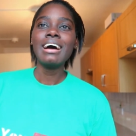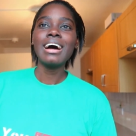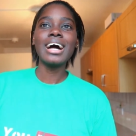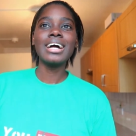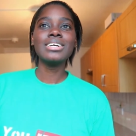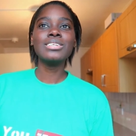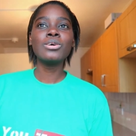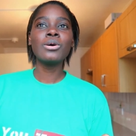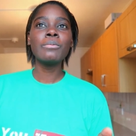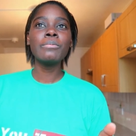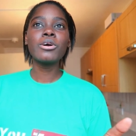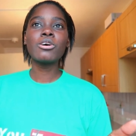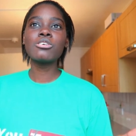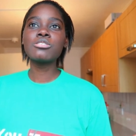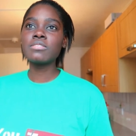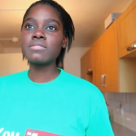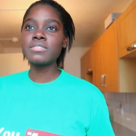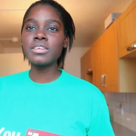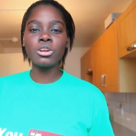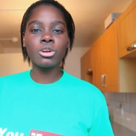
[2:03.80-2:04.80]
I know
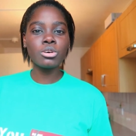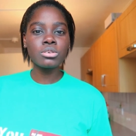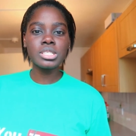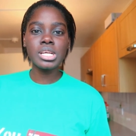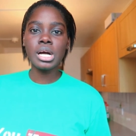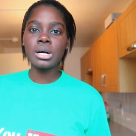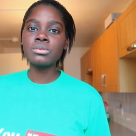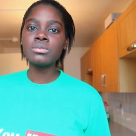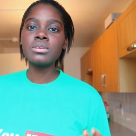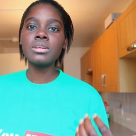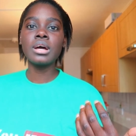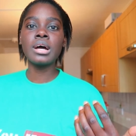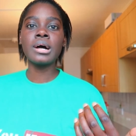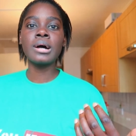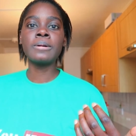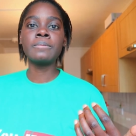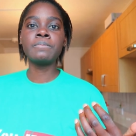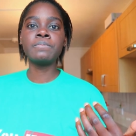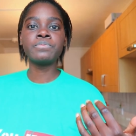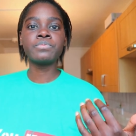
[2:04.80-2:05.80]
because of the lockdown,
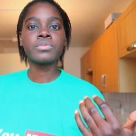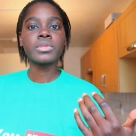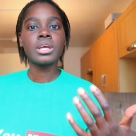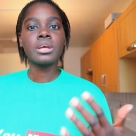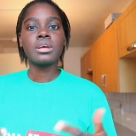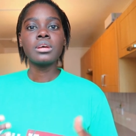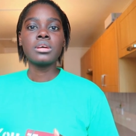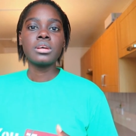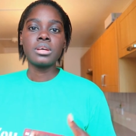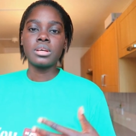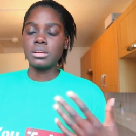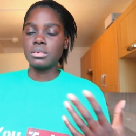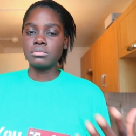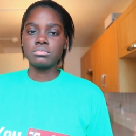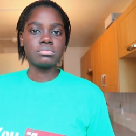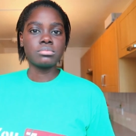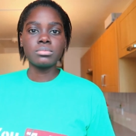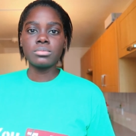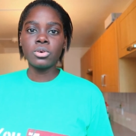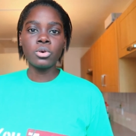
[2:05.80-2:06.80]
um
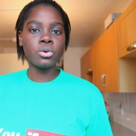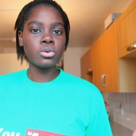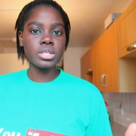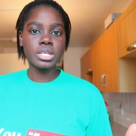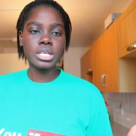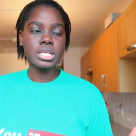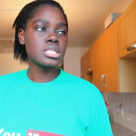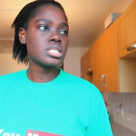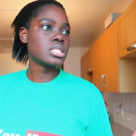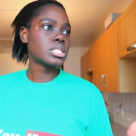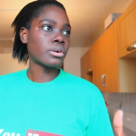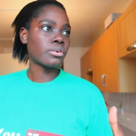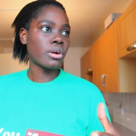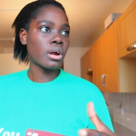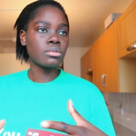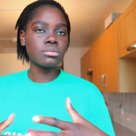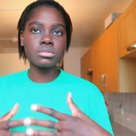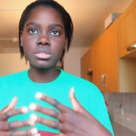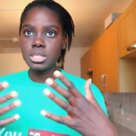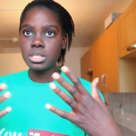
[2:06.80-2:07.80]
all the kids
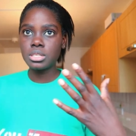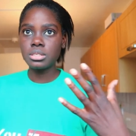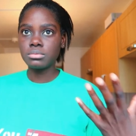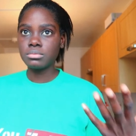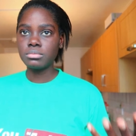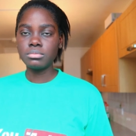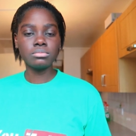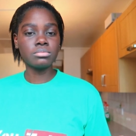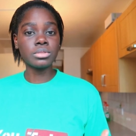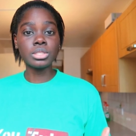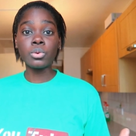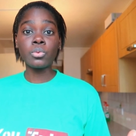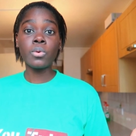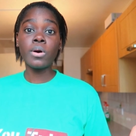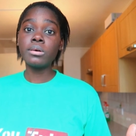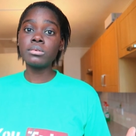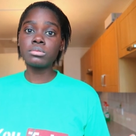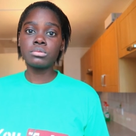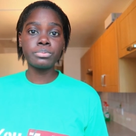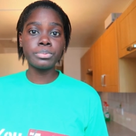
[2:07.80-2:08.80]
around the
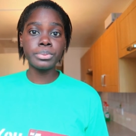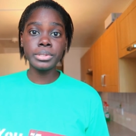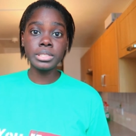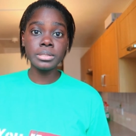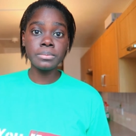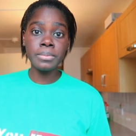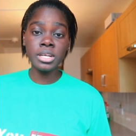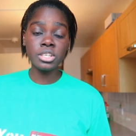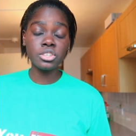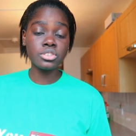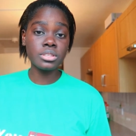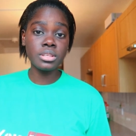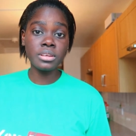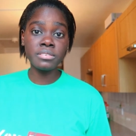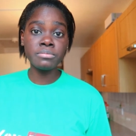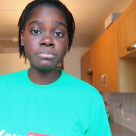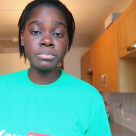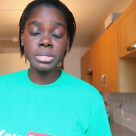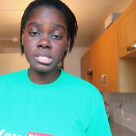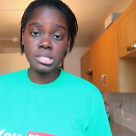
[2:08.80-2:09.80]
world pretty much,
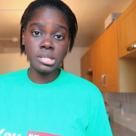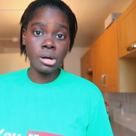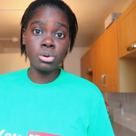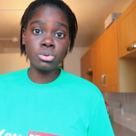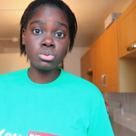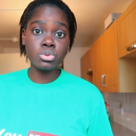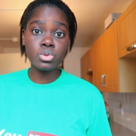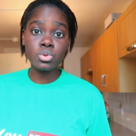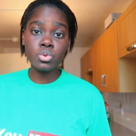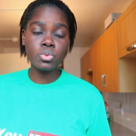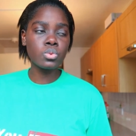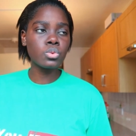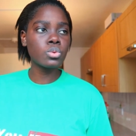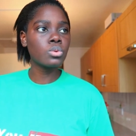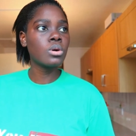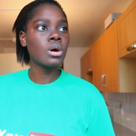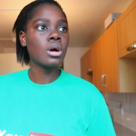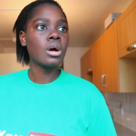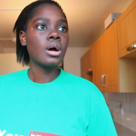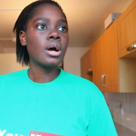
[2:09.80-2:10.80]
they've missed out on
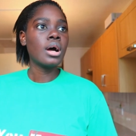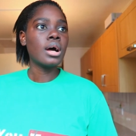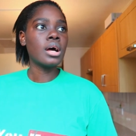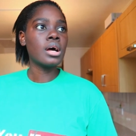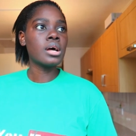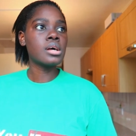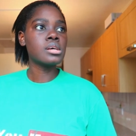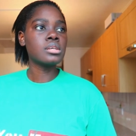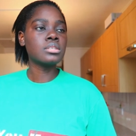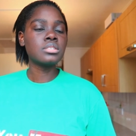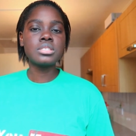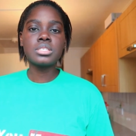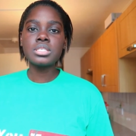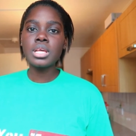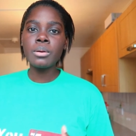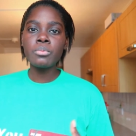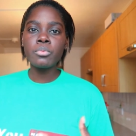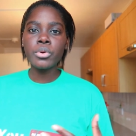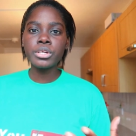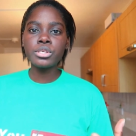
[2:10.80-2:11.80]
school, and
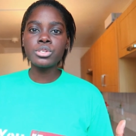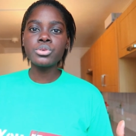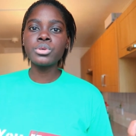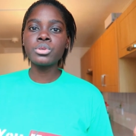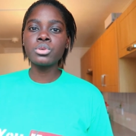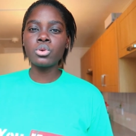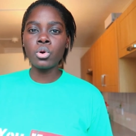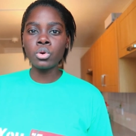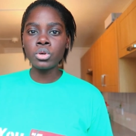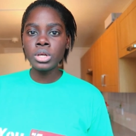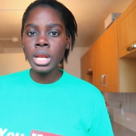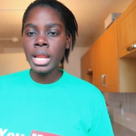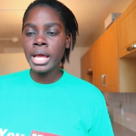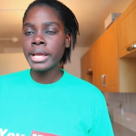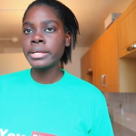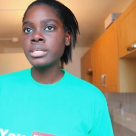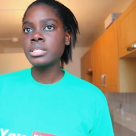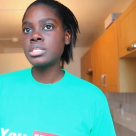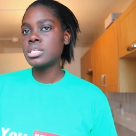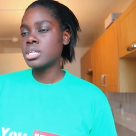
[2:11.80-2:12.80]
some were doing
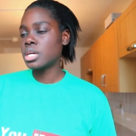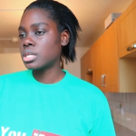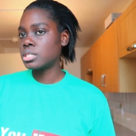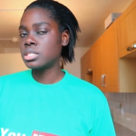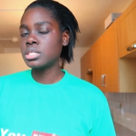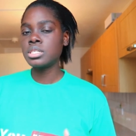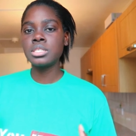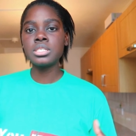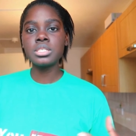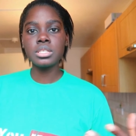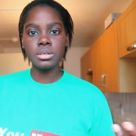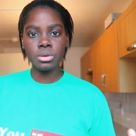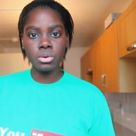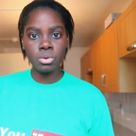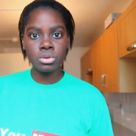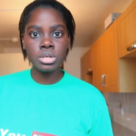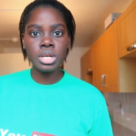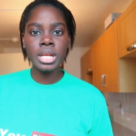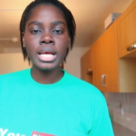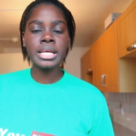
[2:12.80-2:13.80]
online. Tia did
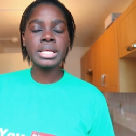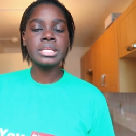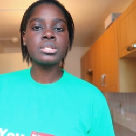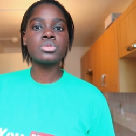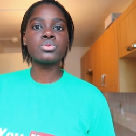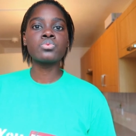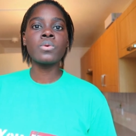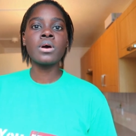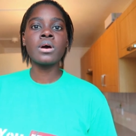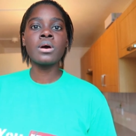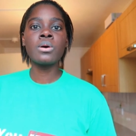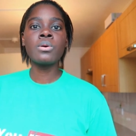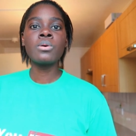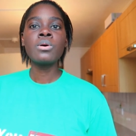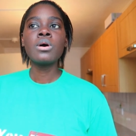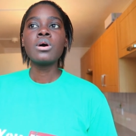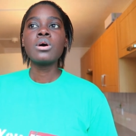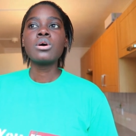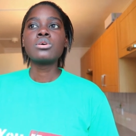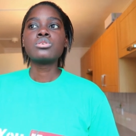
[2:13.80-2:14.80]
online as
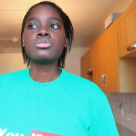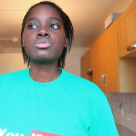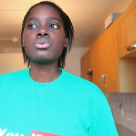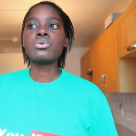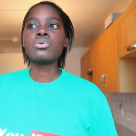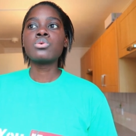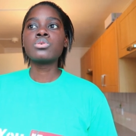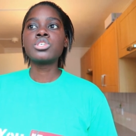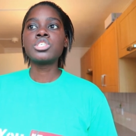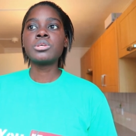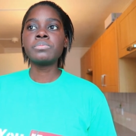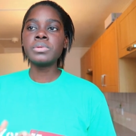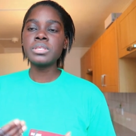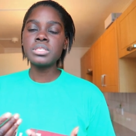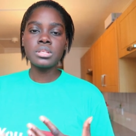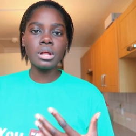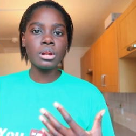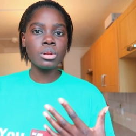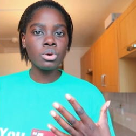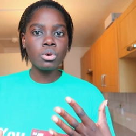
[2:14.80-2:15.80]
well, so she
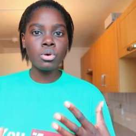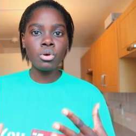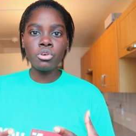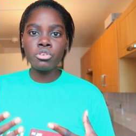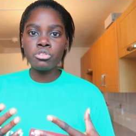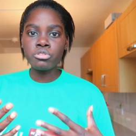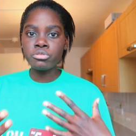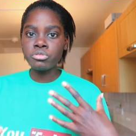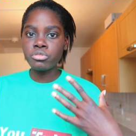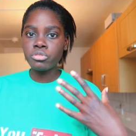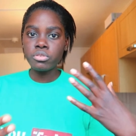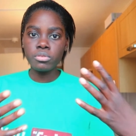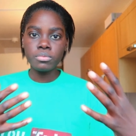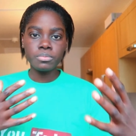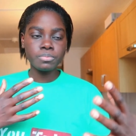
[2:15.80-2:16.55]
missed a lot of